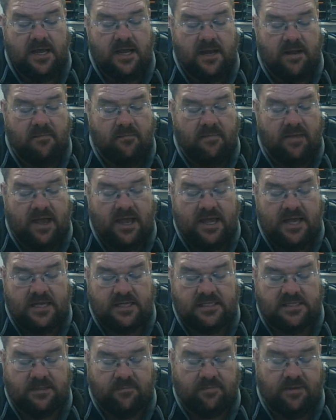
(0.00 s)
and
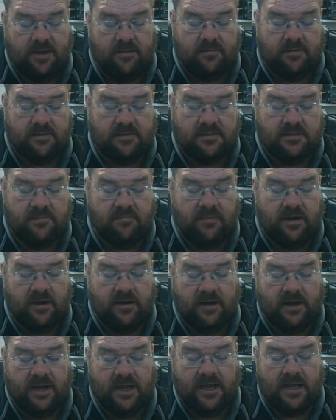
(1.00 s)
amazed the people of
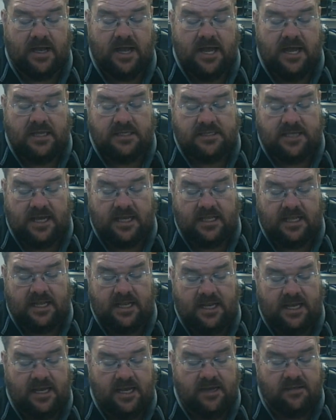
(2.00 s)
Samaria, saying that
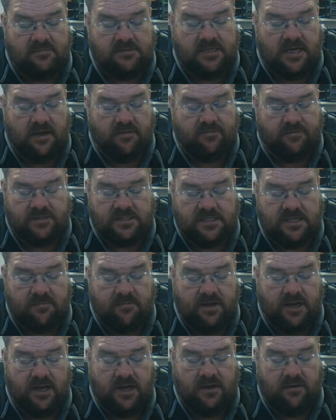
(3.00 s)
he himself was
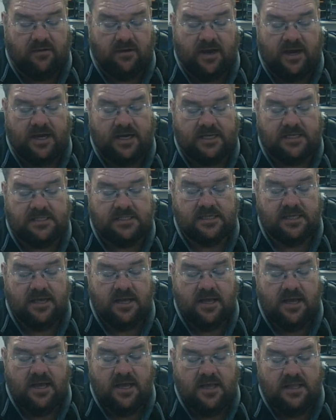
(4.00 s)
somebody great.
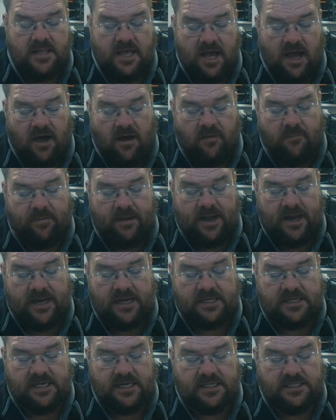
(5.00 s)
They all paid
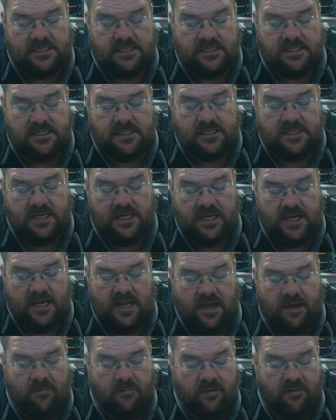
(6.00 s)
attention to
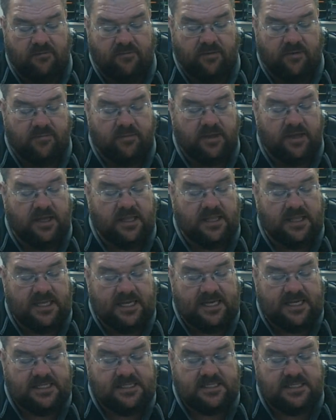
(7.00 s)
him from the
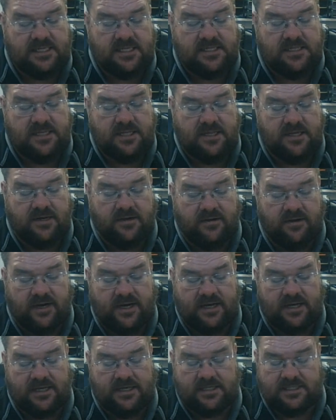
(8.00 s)
least to the
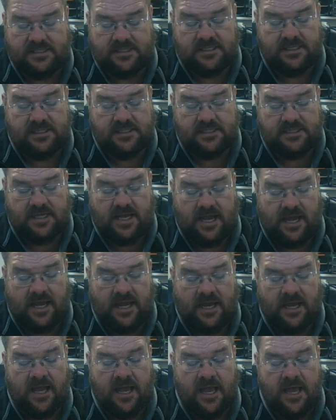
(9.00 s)
greatest,
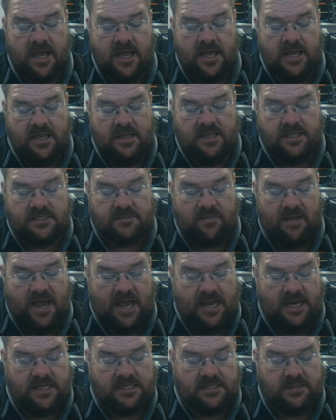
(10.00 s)
saying, This
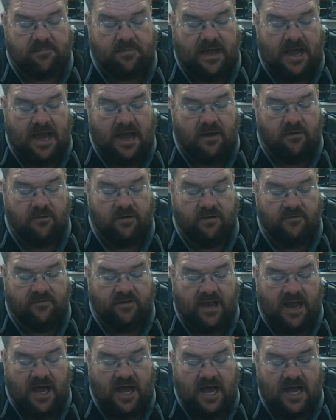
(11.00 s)
man is the power of
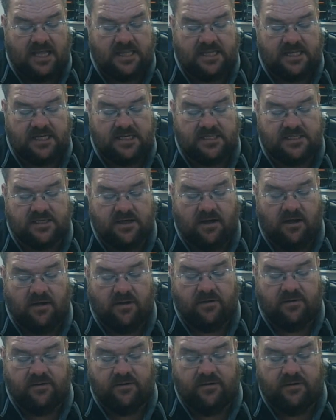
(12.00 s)
God that is
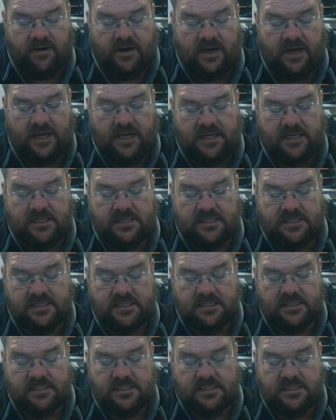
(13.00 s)
called great.